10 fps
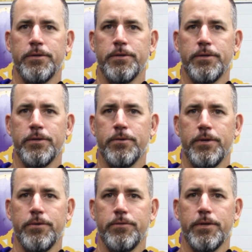you know,
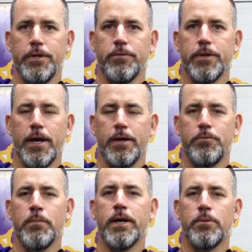
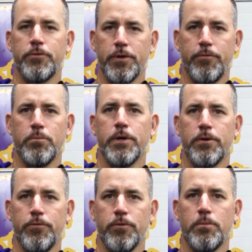he's made himself a
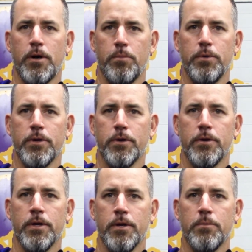better football
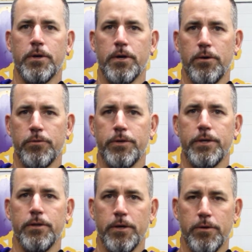player because
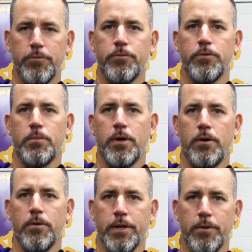he loves
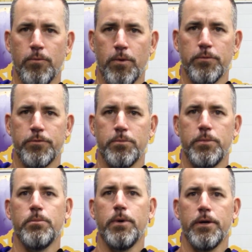football and he wants to
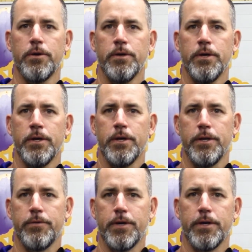be better
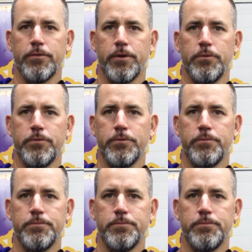and he takes coaching.